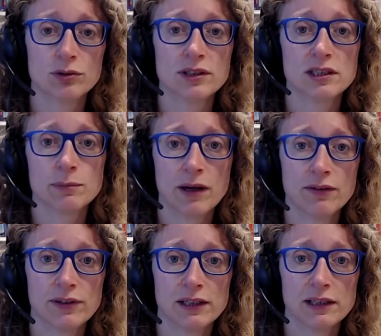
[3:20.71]
This is
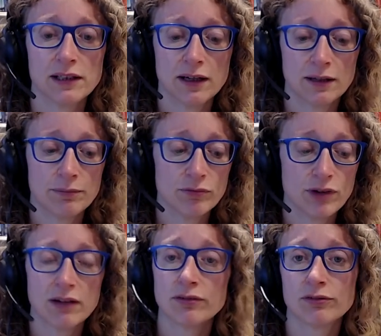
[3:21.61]
perfectly um,
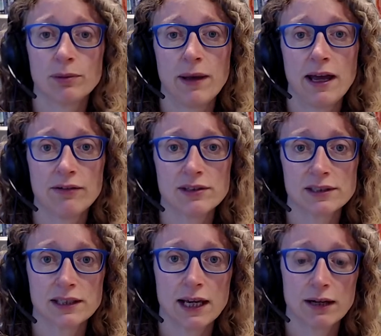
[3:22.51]
relevant for parents
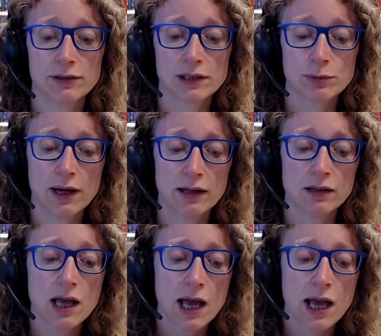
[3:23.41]
and carers as well.